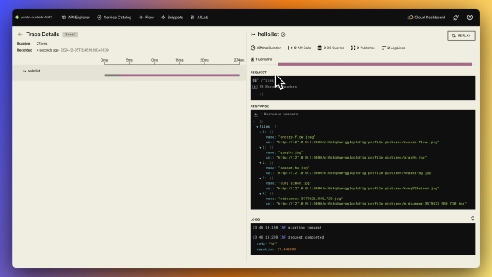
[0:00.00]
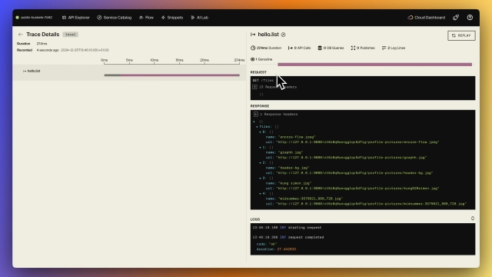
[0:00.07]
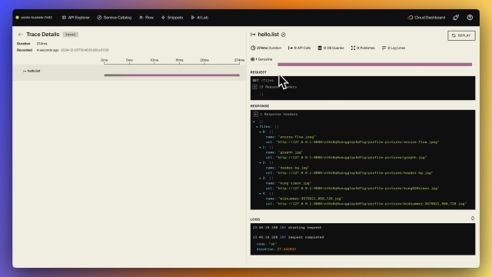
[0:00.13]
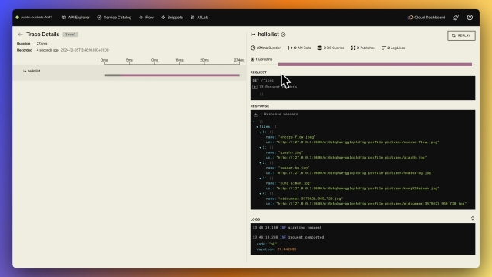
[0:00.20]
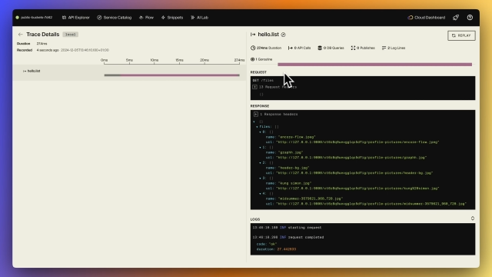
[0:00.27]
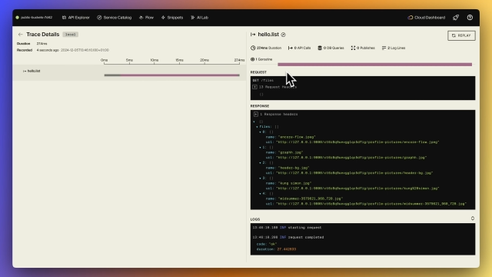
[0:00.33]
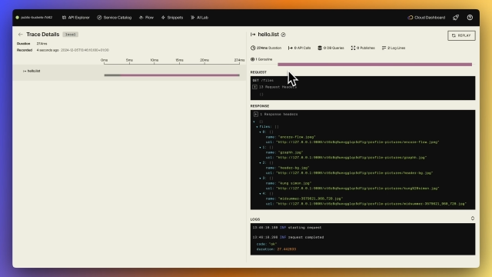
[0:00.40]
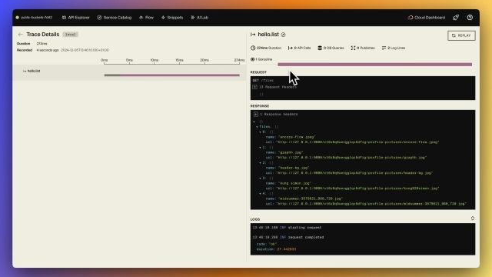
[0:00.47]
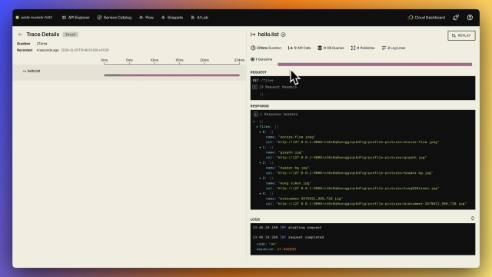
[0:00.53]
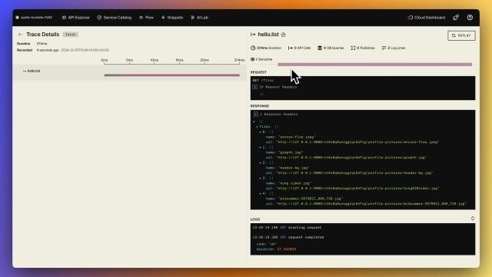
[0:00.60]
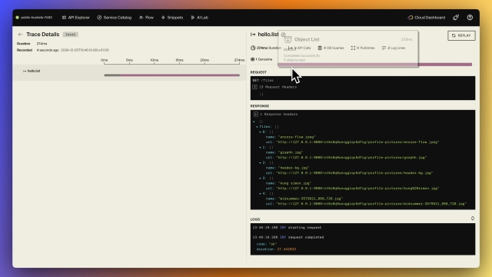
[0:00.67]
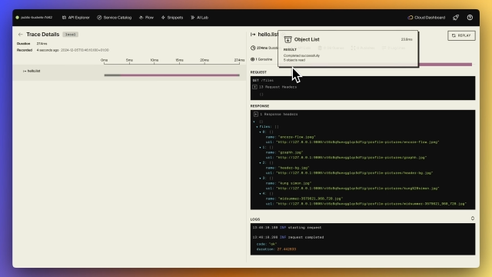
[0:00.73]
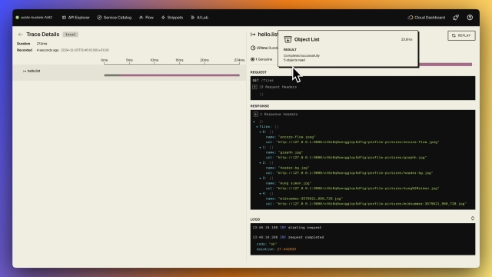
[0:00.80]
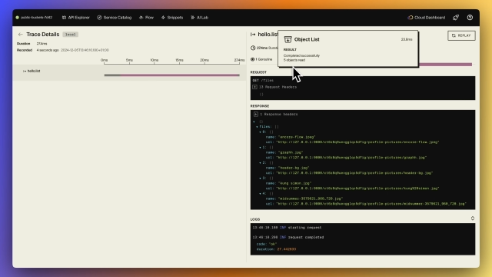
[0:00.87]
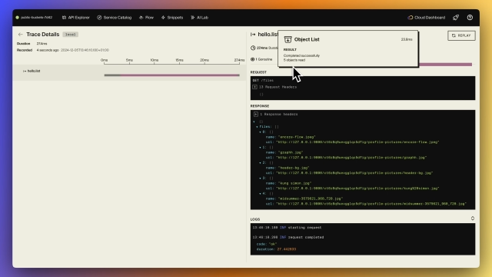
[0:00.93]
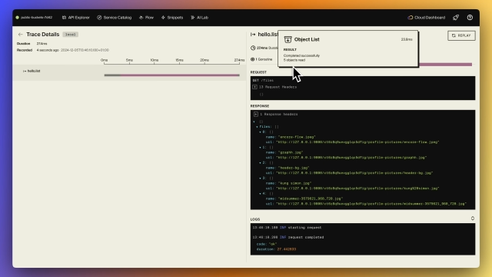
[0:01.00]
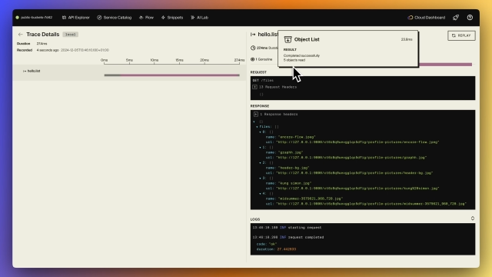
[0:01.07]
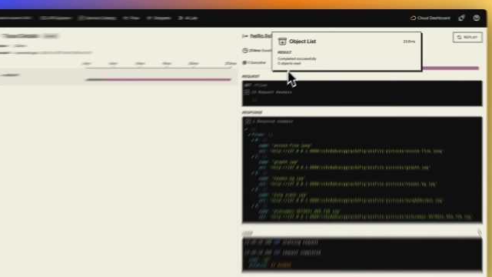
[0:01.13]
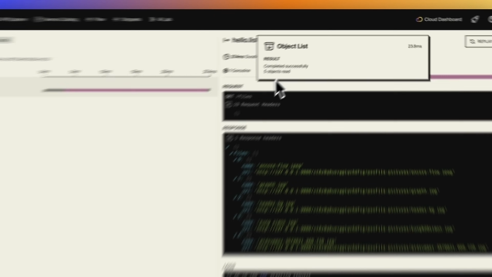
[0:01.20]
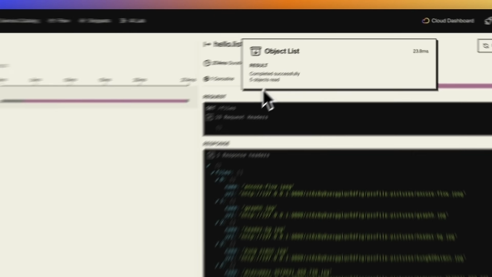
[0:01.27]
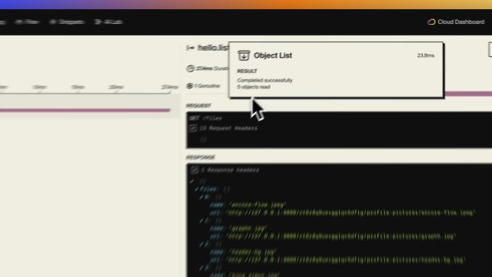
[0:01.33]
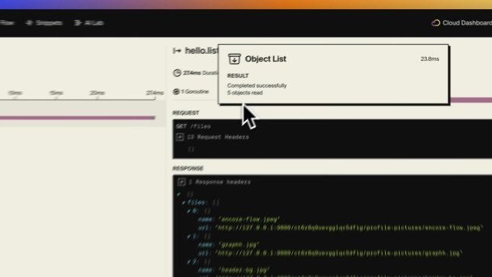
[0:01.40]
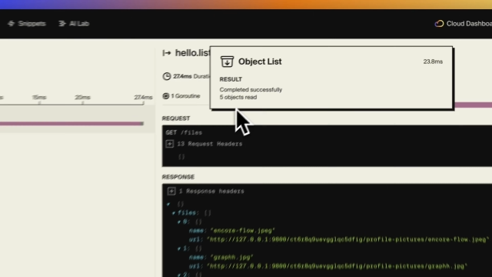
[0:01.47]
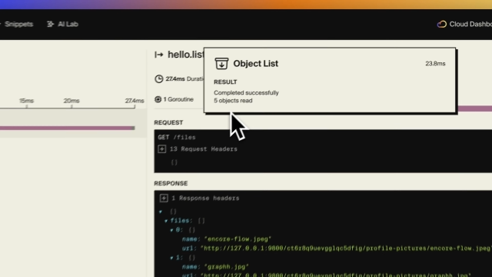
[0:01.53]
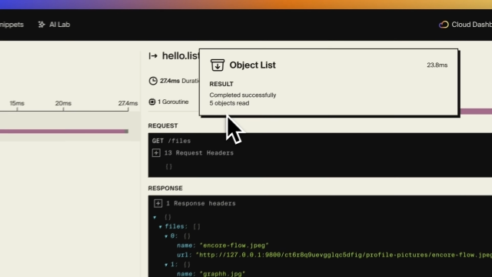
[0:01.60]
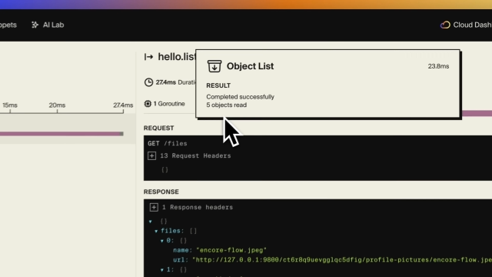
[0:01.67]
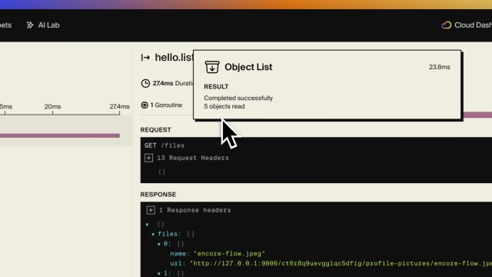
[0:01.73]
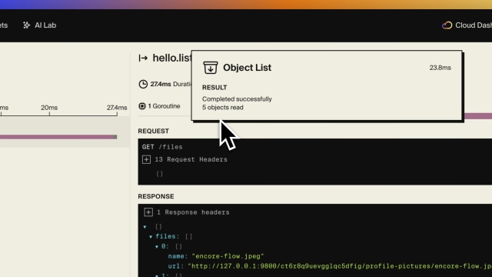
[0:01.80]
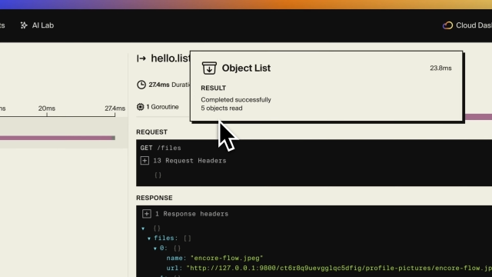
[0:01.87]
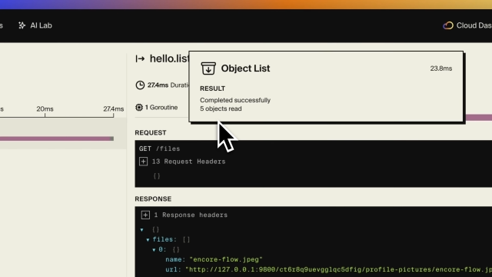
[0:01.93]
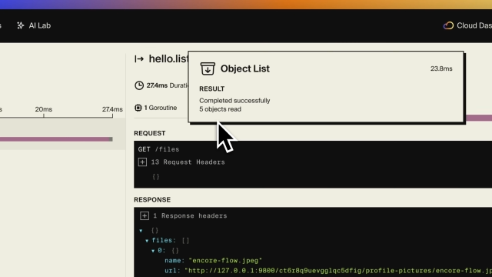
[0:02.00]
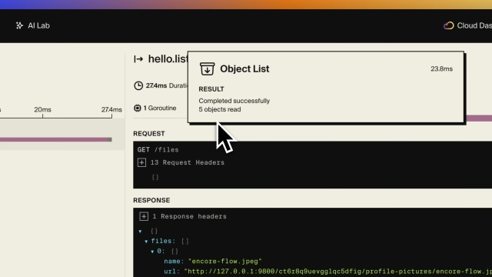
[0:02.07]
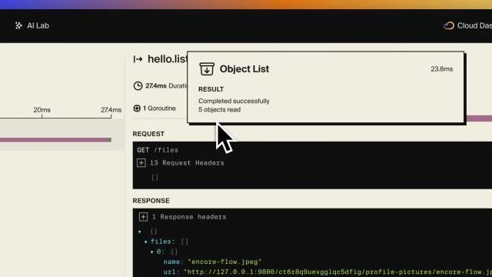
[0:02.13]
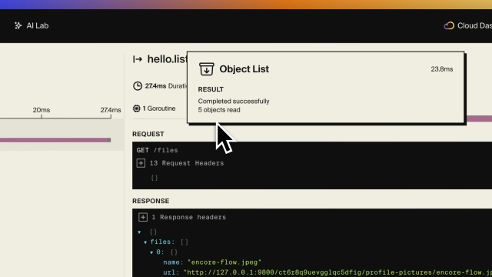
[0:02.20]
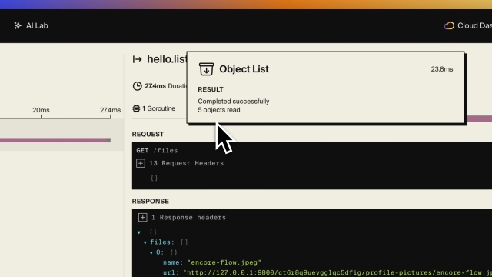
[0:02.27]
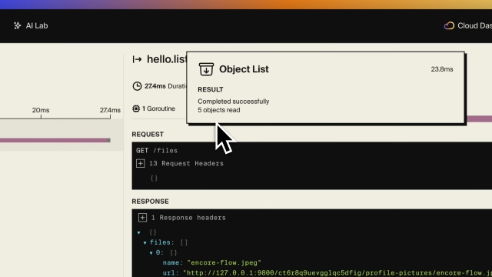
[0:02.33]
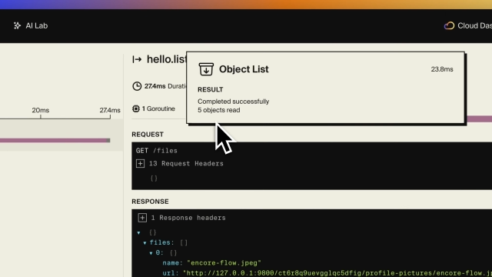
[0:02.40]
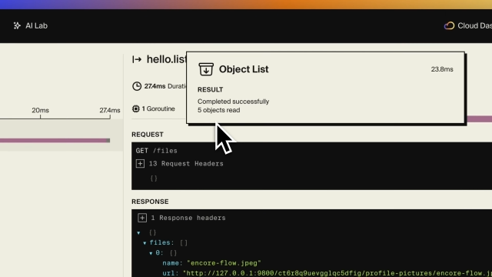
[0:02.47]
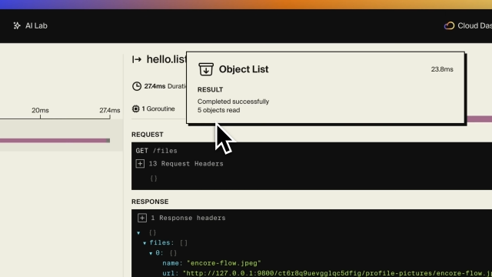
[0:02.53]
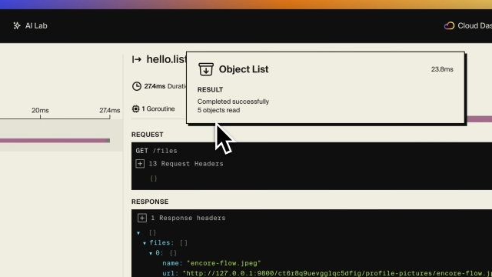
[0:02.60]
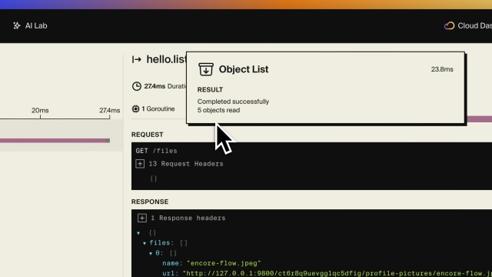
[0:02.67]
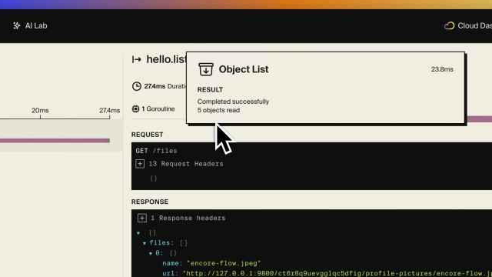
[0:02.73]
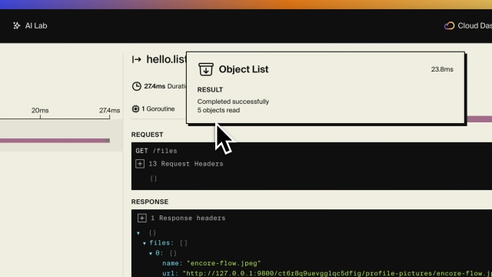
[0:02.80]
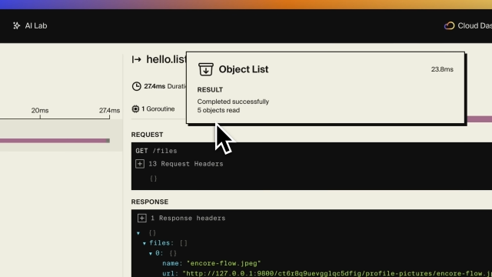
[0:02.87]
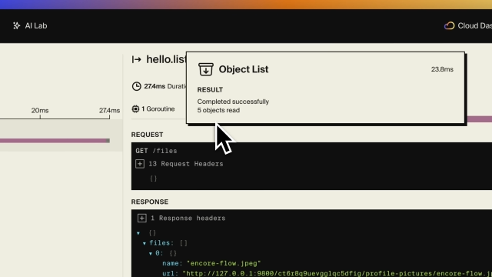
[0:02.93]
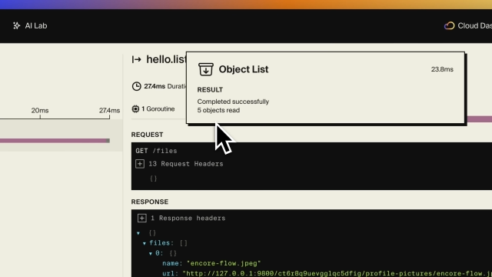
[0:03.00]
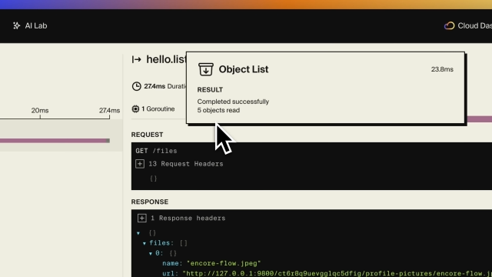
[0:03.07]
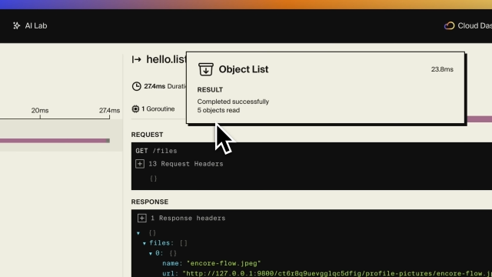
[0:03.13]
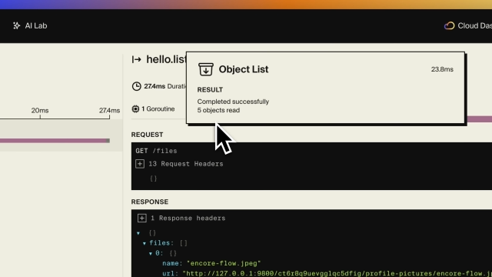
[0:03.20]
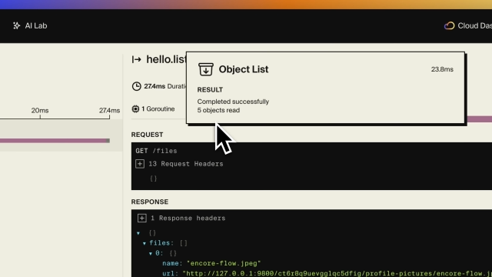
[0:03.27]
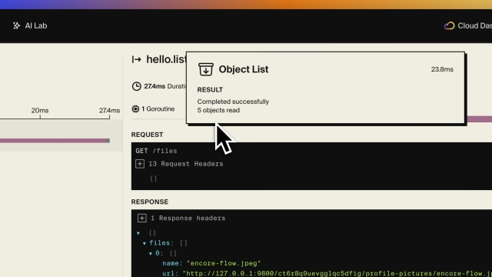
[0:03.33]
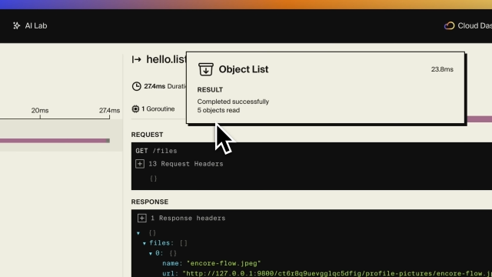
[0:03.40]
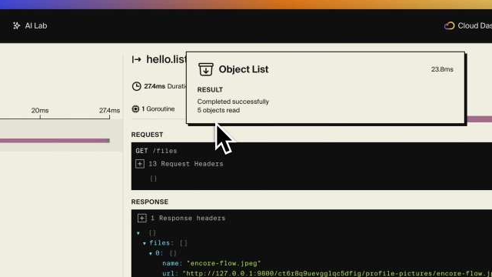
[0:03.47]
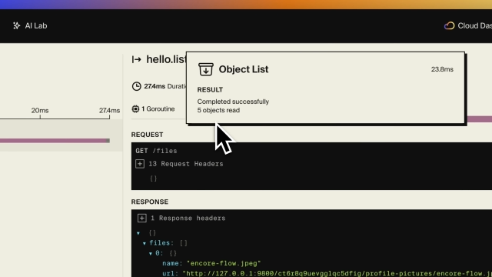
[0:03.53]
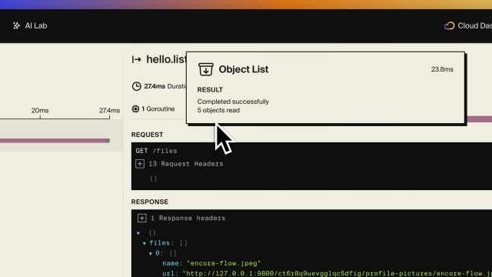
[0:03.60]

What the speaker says: No face is visible, so there are no lips to read.